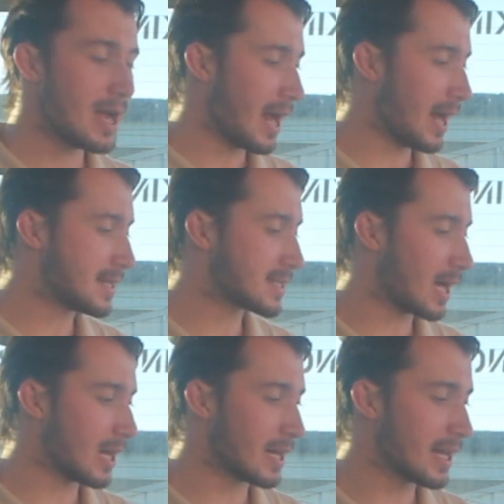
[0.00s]
and
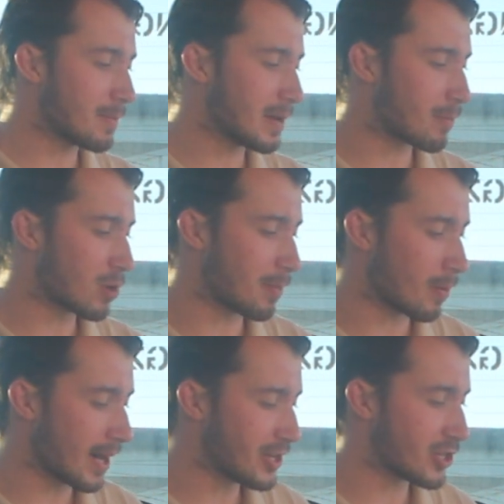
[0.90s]
a little bit of
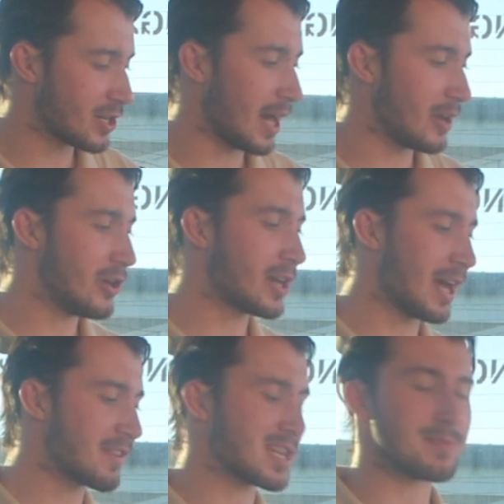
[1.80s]
preparation, and you can
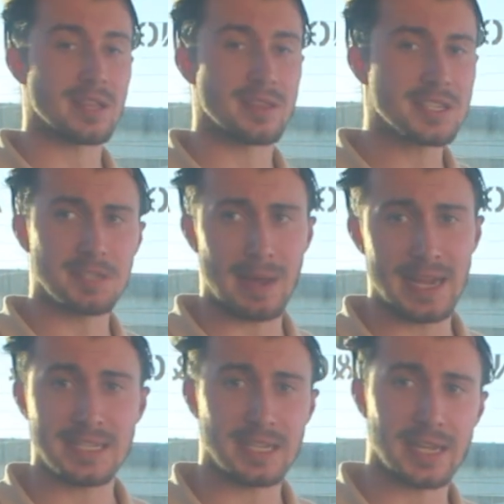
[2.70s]
have something this
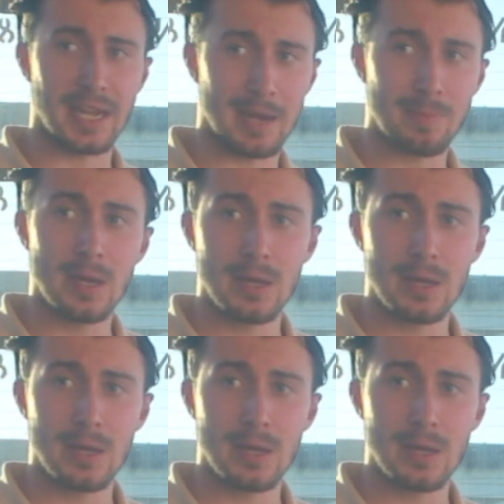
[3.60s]
amazing at camp.